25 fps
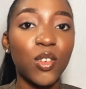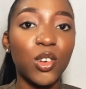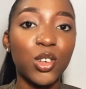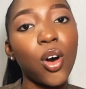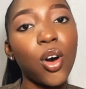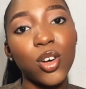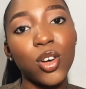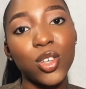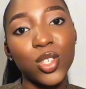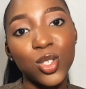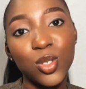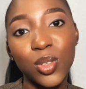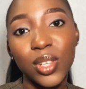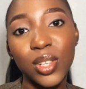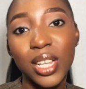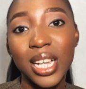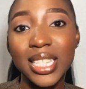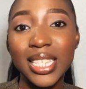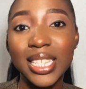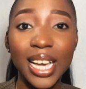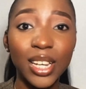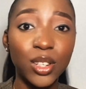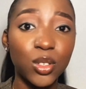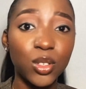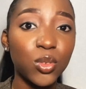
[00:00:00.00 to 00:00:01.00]
or so that
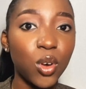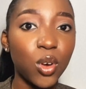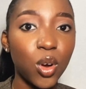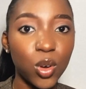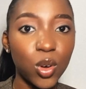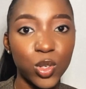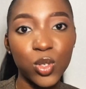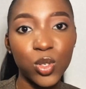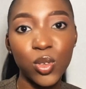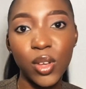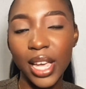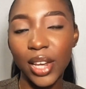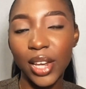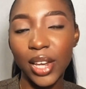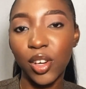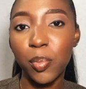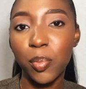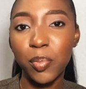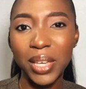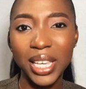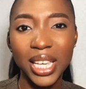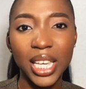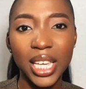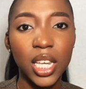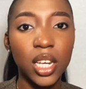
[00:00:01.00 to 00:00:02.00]
I don't also end up
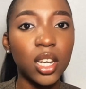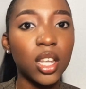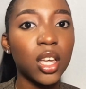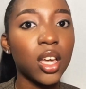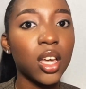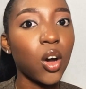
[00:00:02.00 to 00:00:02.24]
making